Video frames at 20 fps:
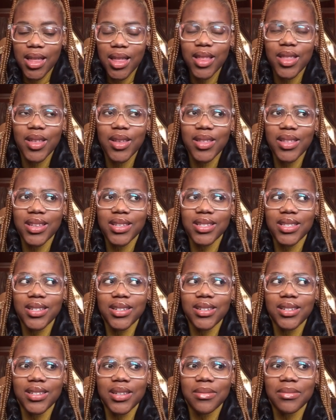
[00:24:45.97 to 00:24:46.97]
Although there's
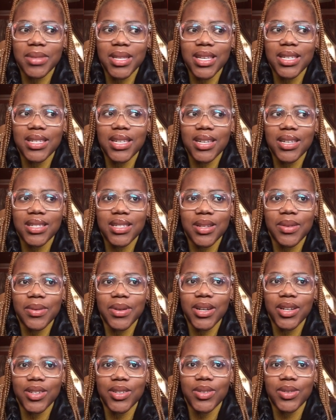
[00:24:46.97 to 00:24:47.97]
still some things that I still
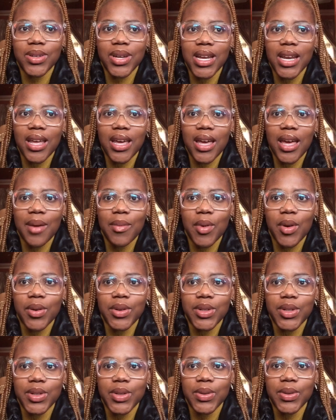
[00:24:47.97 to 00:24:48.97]
want to do, and I am
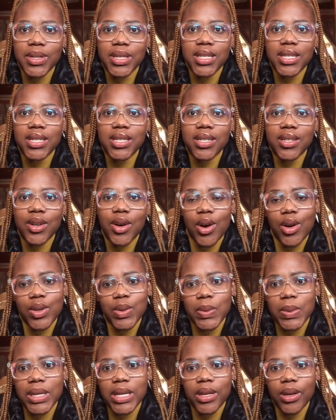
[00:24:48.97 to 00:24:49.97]
going to do it, God
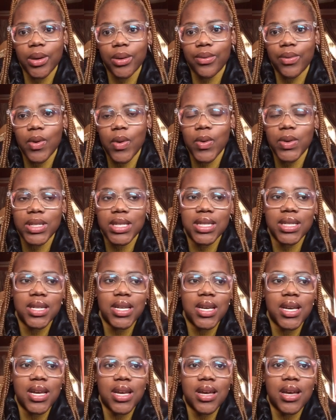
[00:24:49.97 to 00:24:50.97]
willing, of course.
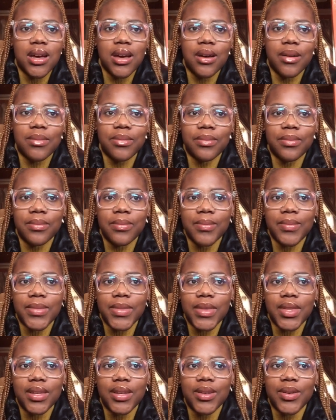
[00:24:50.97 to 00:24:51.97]

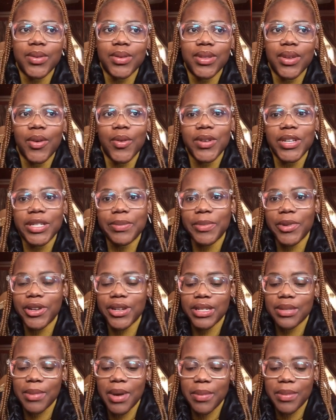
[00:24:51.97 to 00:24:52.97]
The Holy
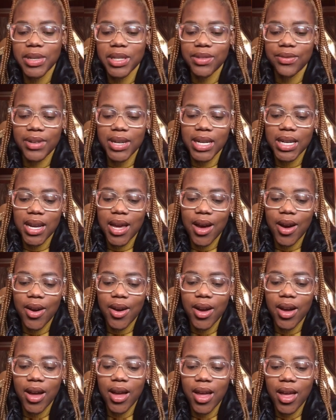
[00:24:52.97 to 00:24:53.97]
Spirit is my best friend
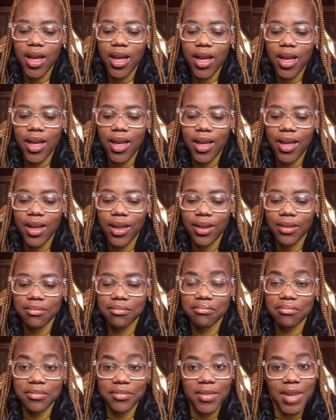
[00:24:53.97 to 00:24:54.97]
now.
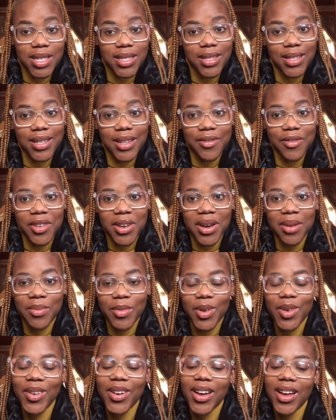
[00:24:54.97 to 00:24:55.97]
I still love you,
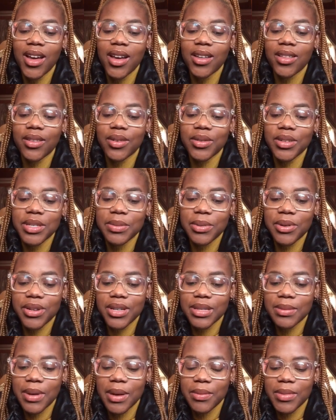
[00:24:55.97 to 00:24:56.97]
Amo. The Holy Spirit
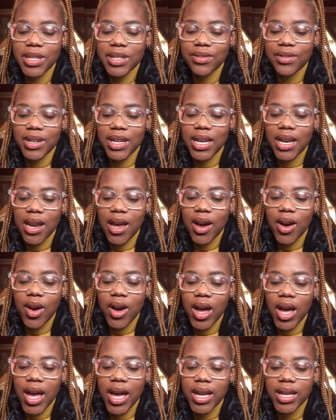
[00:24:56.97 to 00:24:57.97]
is my best friend
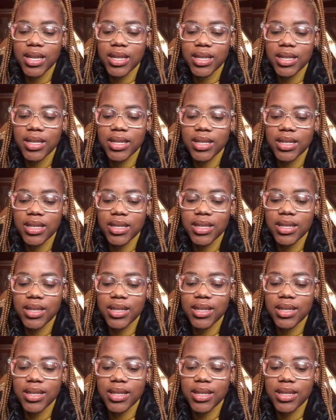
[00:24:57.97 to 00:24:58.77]
now, and